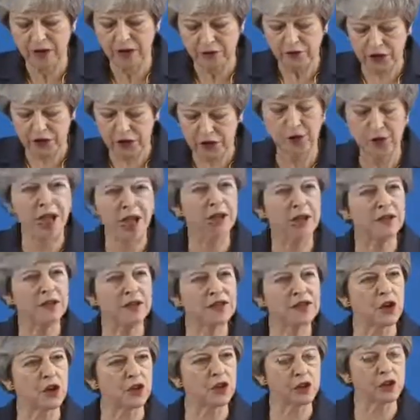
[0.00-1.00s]
The UK
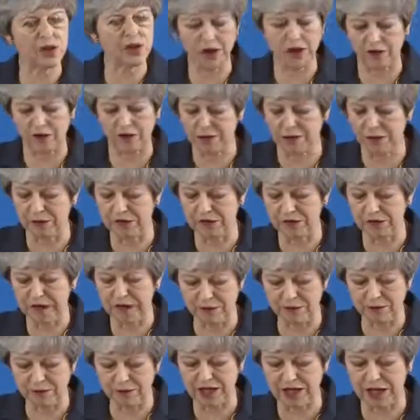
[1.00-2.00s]
and Scottish governments
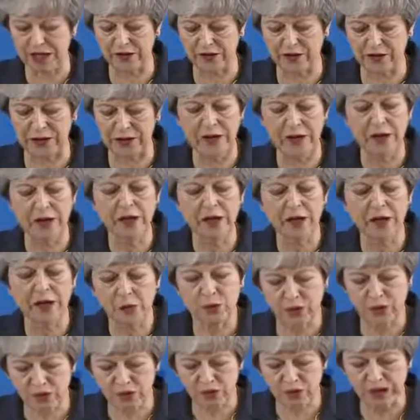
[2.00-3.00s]
came together
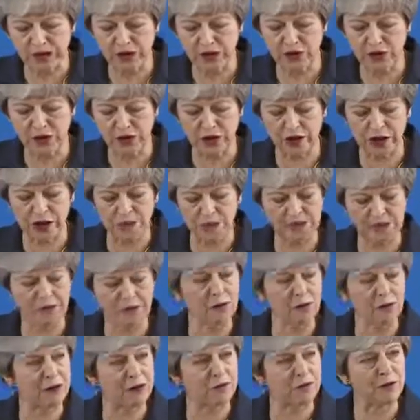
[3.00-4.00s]
to agree the terms of
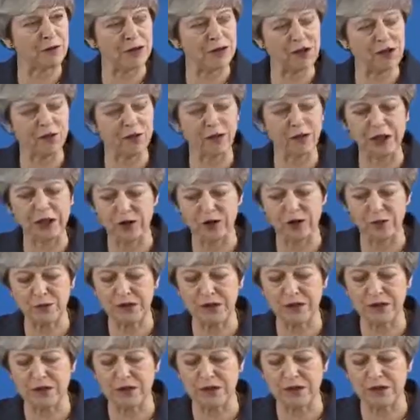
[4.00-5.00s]
a referendum on
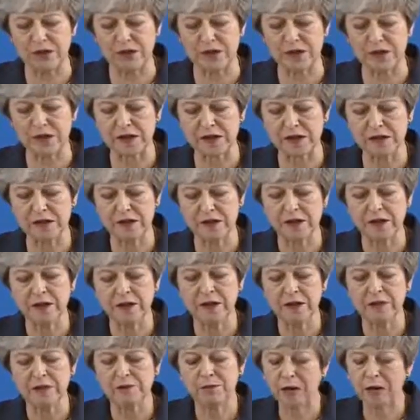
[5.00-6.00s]
independence.
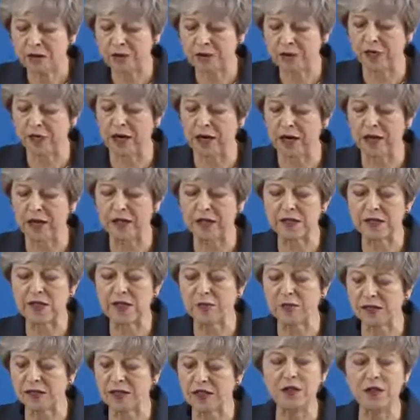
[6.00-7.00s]
Both sides
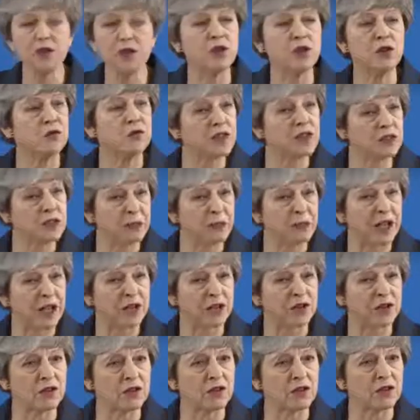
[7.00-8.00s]
committed to
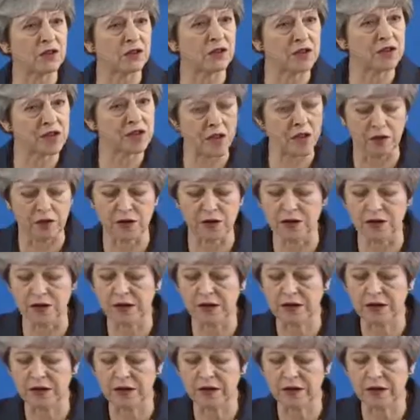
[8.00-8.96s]
respect the result.